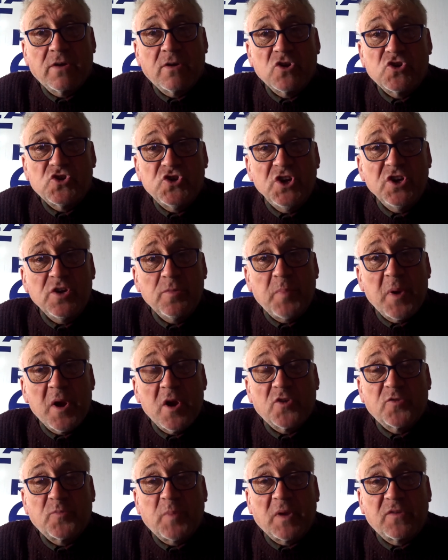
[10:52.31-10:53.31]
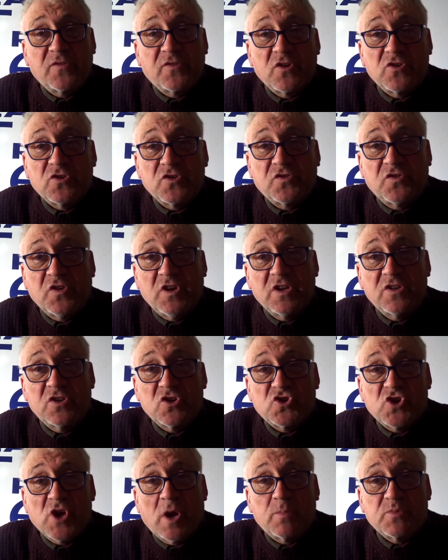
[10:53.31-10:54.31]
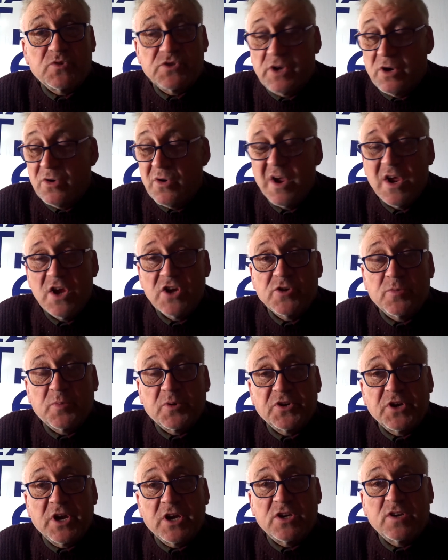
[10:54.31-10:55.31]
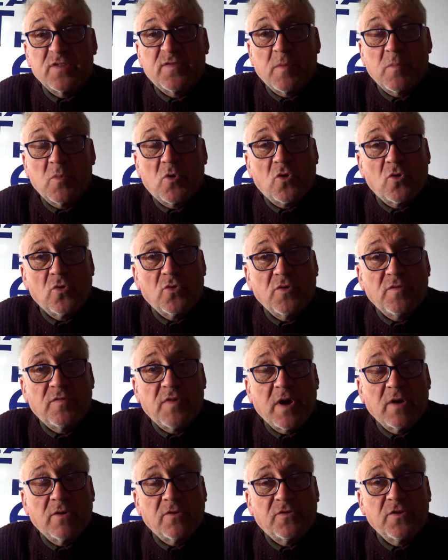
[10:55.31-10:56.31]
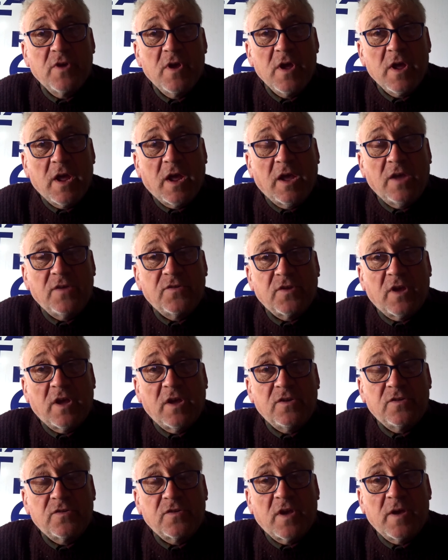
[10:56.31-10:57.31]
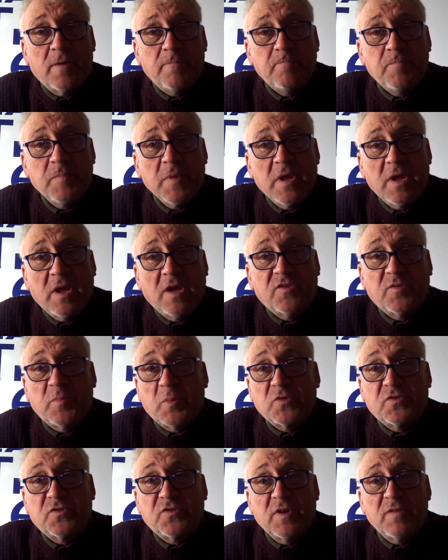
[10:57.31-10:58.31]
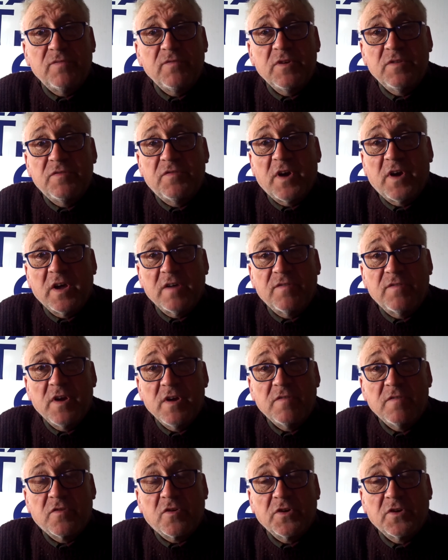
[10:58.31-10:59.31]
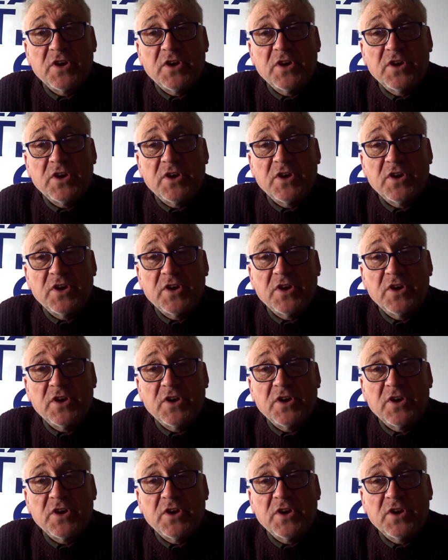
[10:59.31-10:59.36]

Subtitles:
A sheet of perspex that you see in the shops now to protect you from coronavirus is about 75 for an